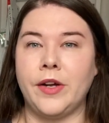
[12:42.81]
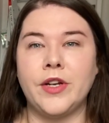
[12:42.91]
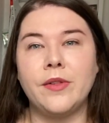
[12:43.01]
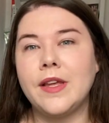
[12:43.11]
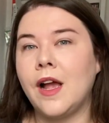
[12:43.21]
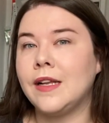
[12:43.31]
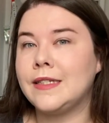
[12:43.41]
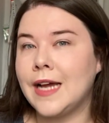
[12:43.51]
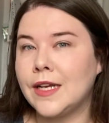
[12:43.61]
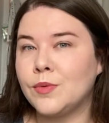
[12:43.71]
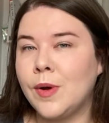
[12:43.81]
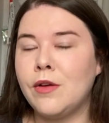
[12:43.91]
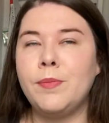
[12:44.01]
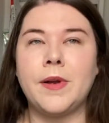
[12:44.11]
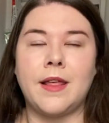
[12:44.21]
I don't think her dad will,
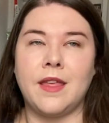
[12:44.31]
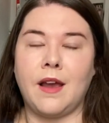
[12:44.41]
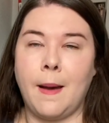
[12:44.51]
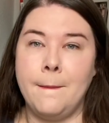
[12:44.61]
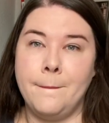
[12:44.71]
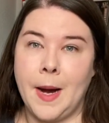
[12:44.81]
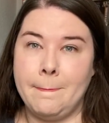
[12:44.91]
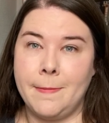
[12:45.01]
but I think her mum